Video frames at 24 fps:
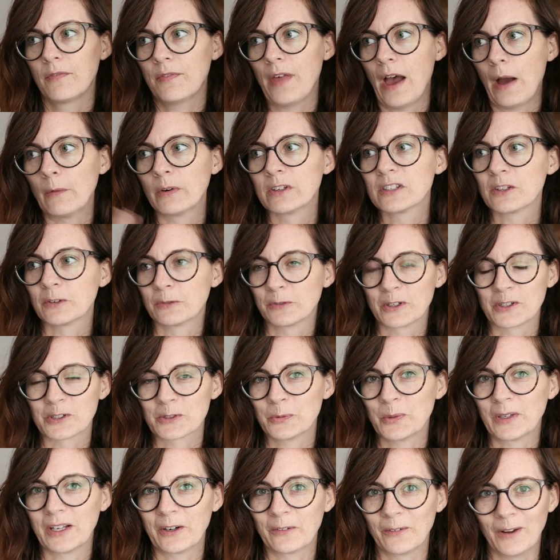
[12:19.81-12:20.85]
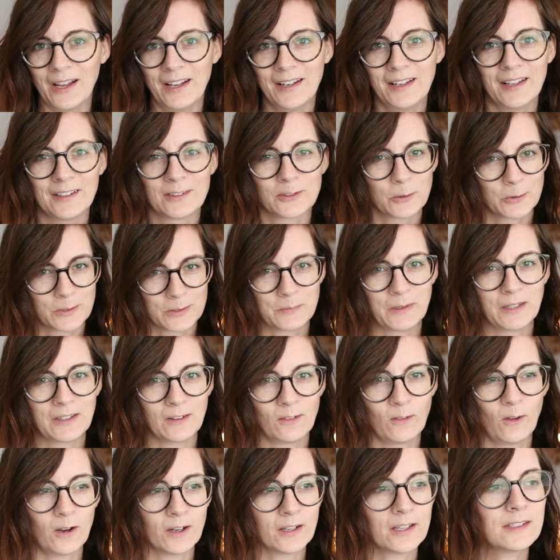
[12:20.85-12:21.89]
that was the first one I read. And so it's been
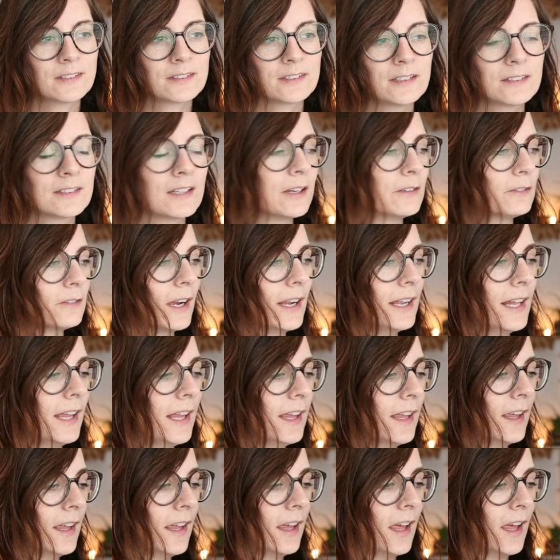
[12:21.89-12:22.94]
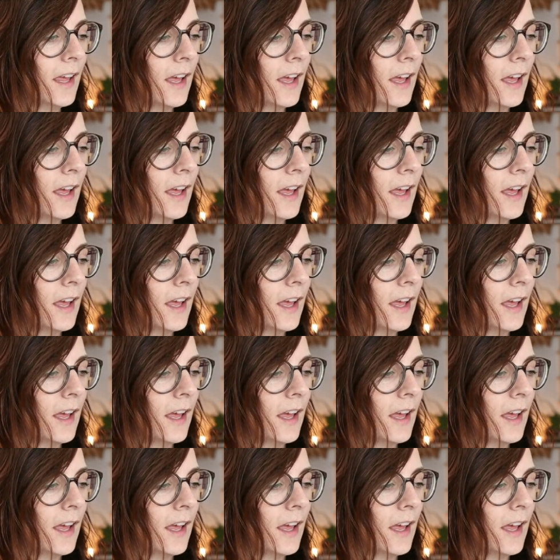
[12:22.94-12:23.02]
the longest since I've read it.